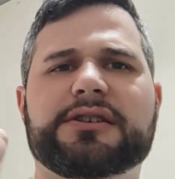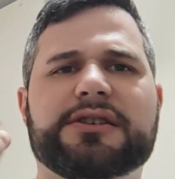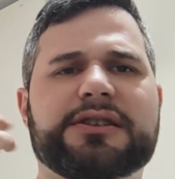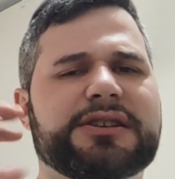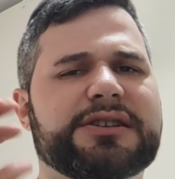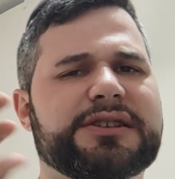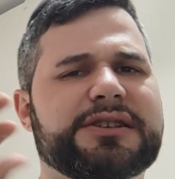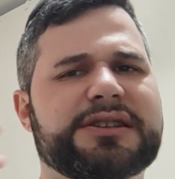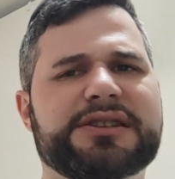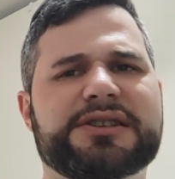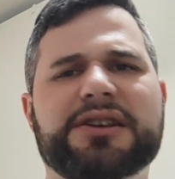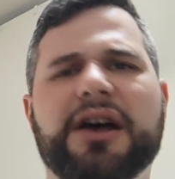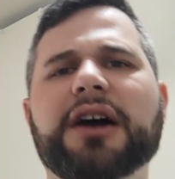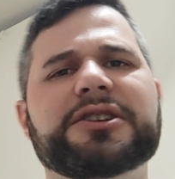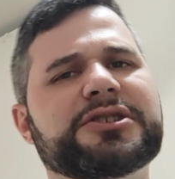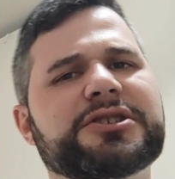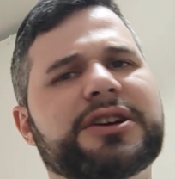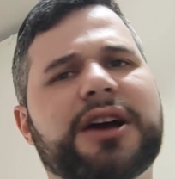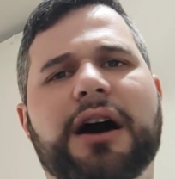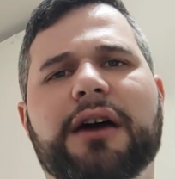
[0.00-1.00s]

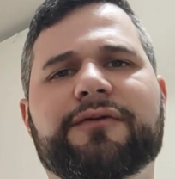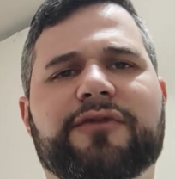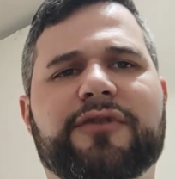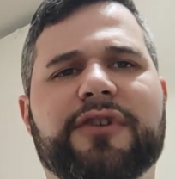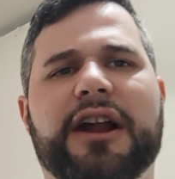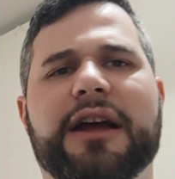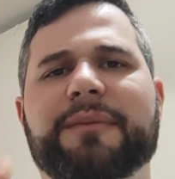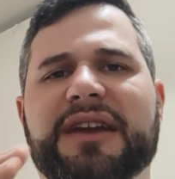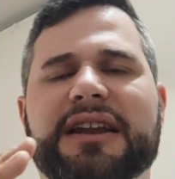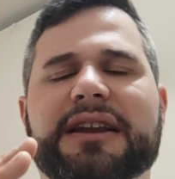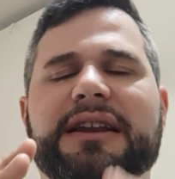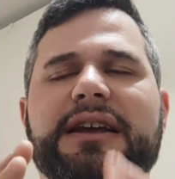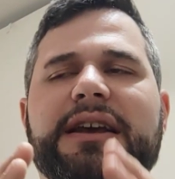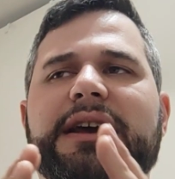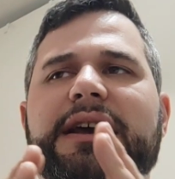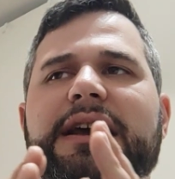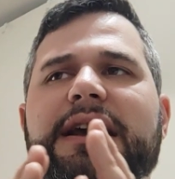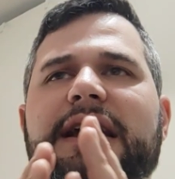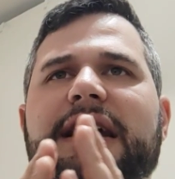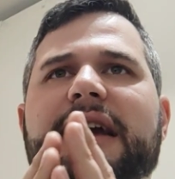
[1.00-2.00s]
such comfort. I mean,
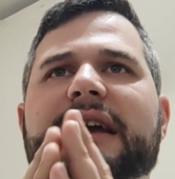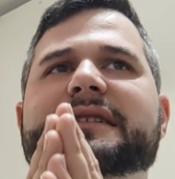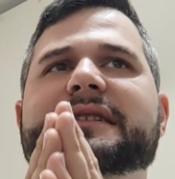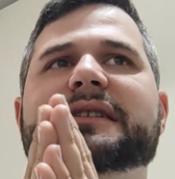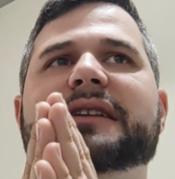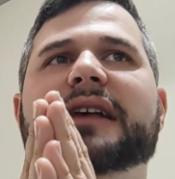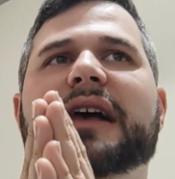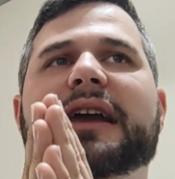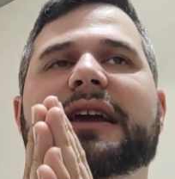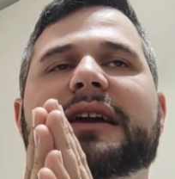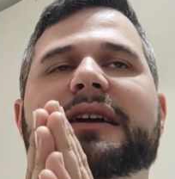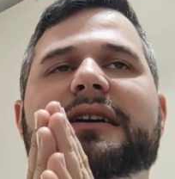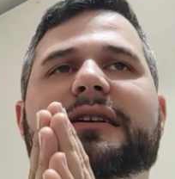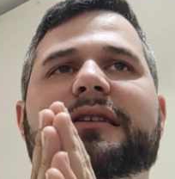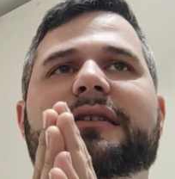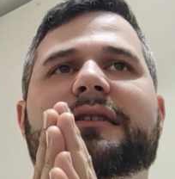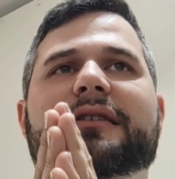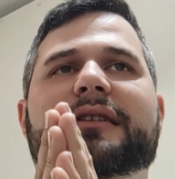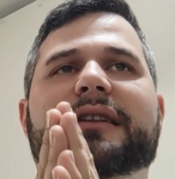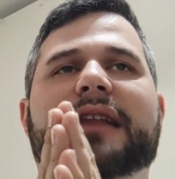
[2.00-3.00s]
it's like
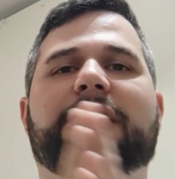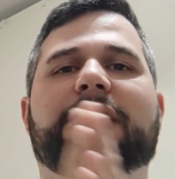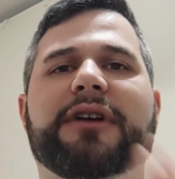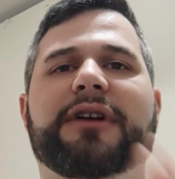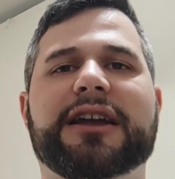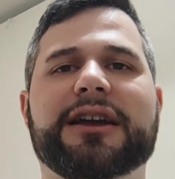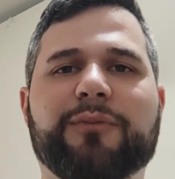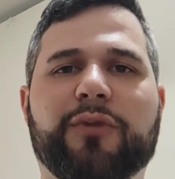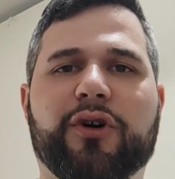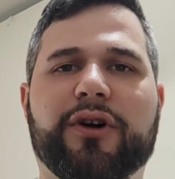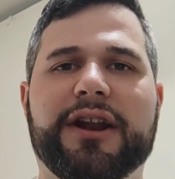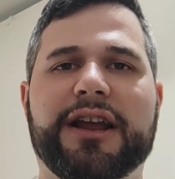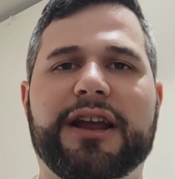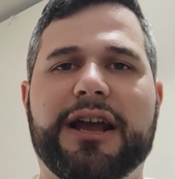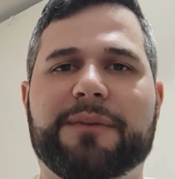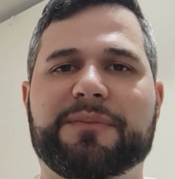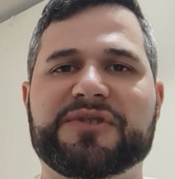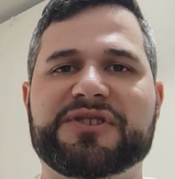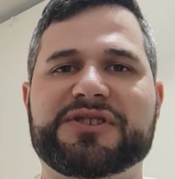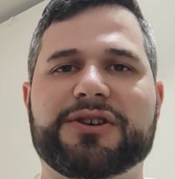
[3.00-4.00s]
that Rick and Morty
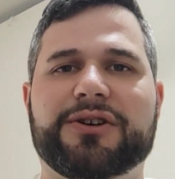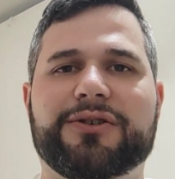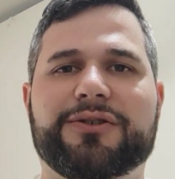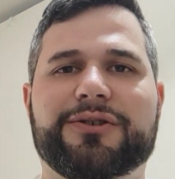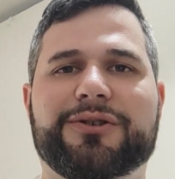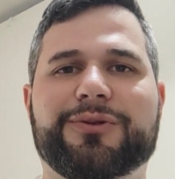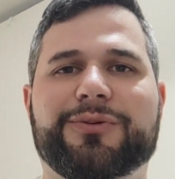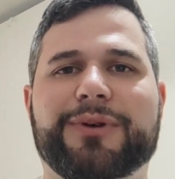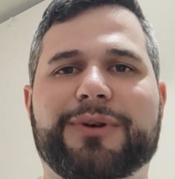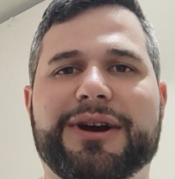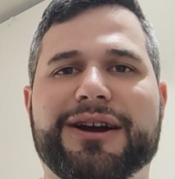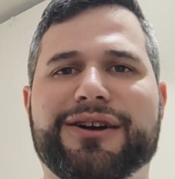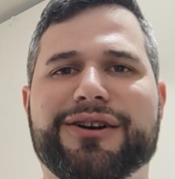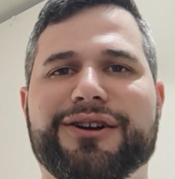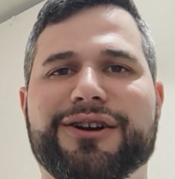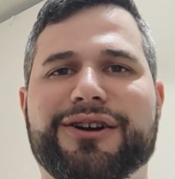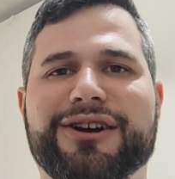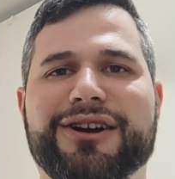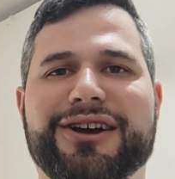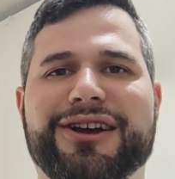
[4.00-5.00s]
episode
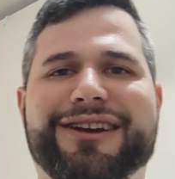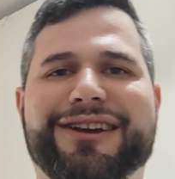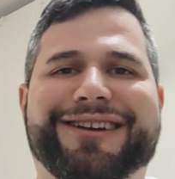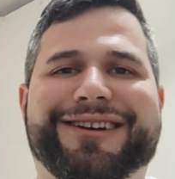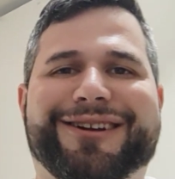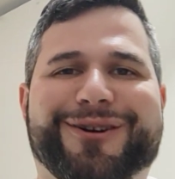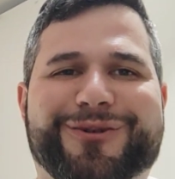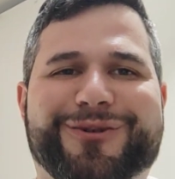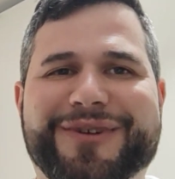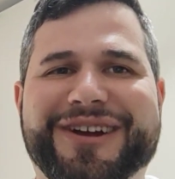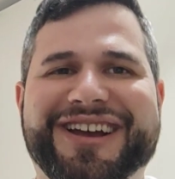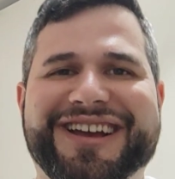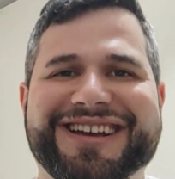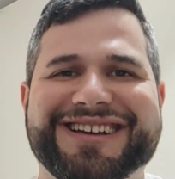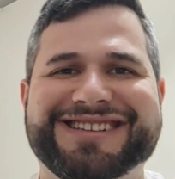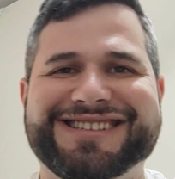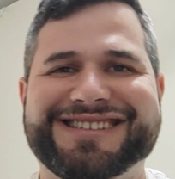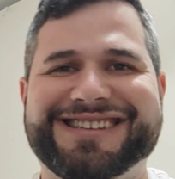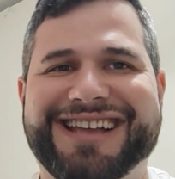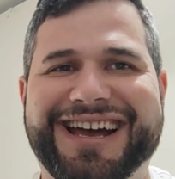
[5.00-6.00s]
where, Rick
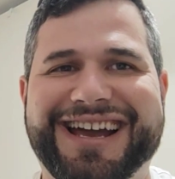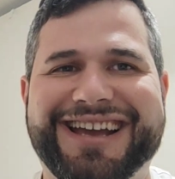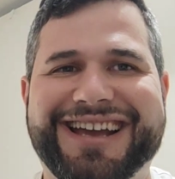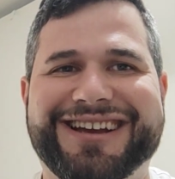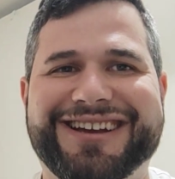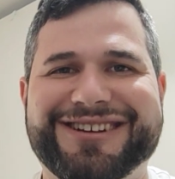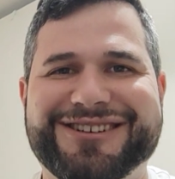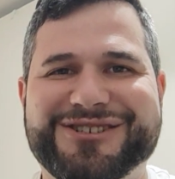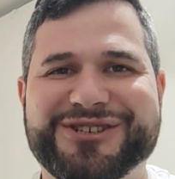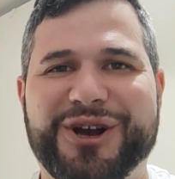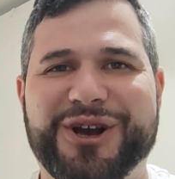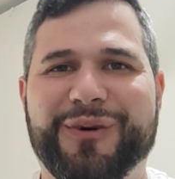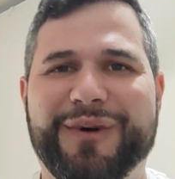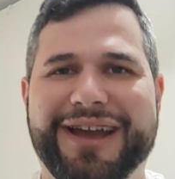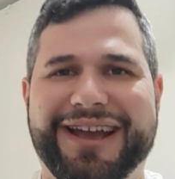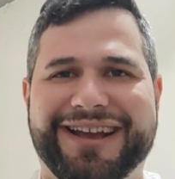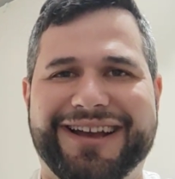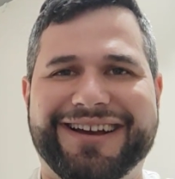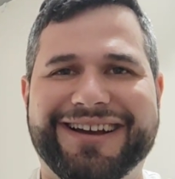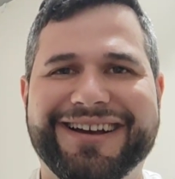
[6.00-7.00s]
is like
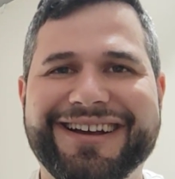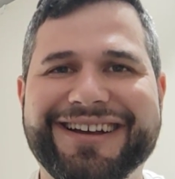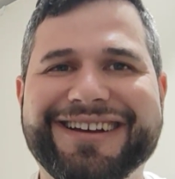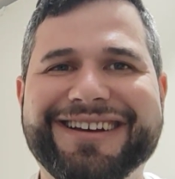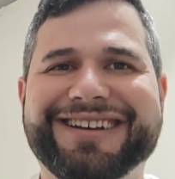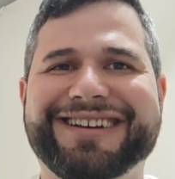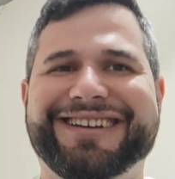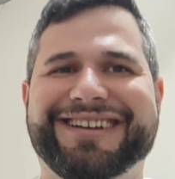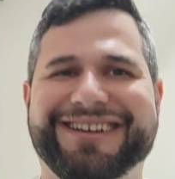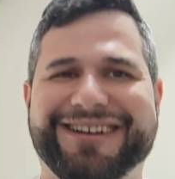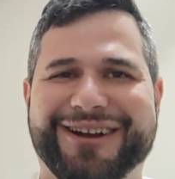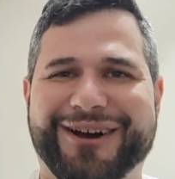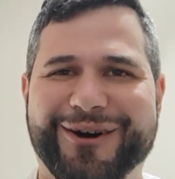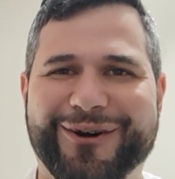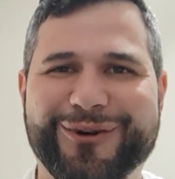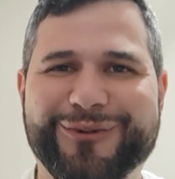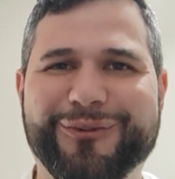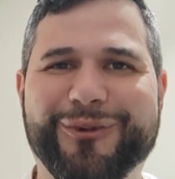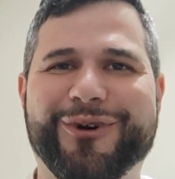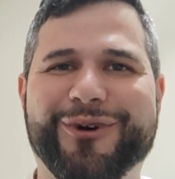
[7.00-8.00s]
showing,
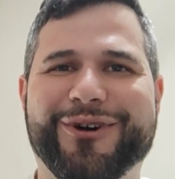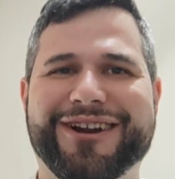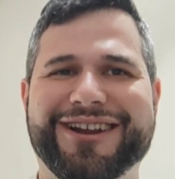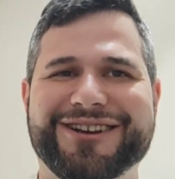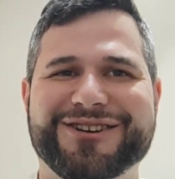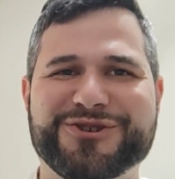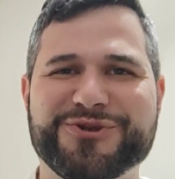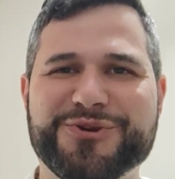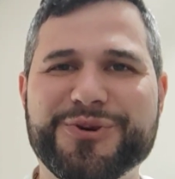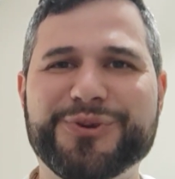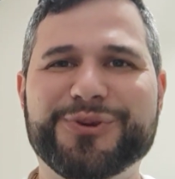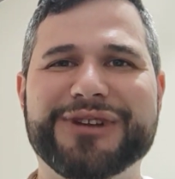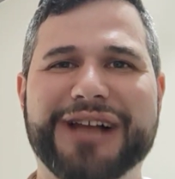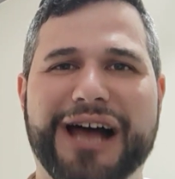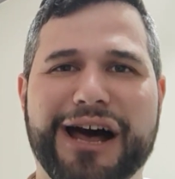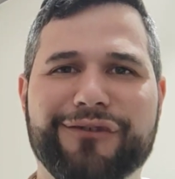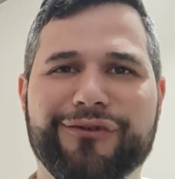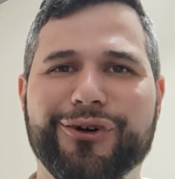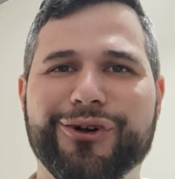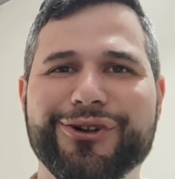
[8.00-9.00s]
Morty true
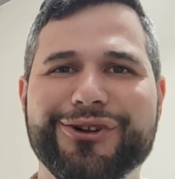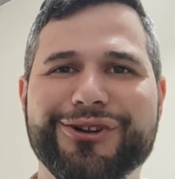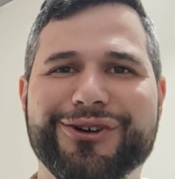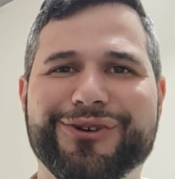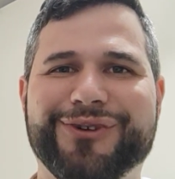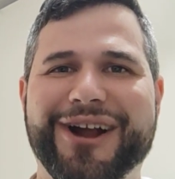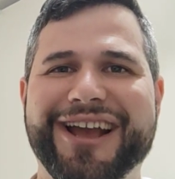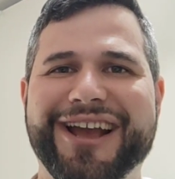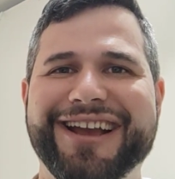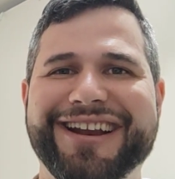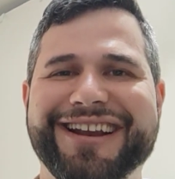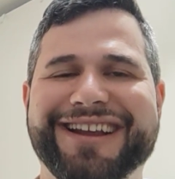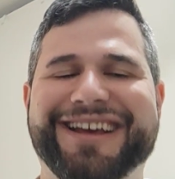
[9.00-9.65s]
level, right?